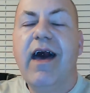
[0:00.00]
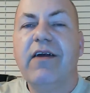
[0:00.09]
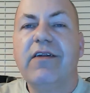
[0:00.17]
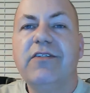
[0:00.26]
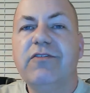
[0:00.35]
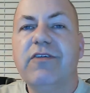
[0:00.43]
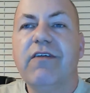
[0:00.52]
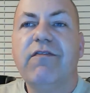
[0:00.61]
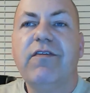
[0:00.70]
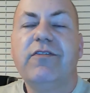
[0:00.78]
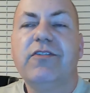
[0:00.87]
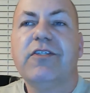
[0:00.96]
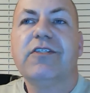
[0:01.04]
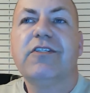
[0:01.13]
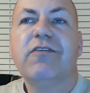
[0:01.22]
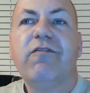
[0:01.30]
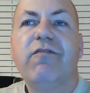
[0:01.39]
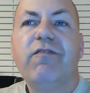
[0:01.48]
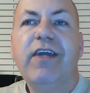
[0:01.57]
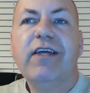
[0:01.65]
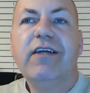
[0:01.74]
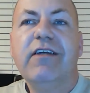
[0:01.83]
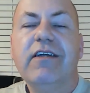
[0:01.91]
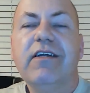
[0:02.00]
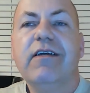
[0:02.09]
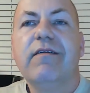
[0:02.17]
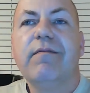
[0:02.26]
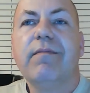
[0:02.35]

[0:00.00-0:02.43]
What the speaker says: out into our future. So fear,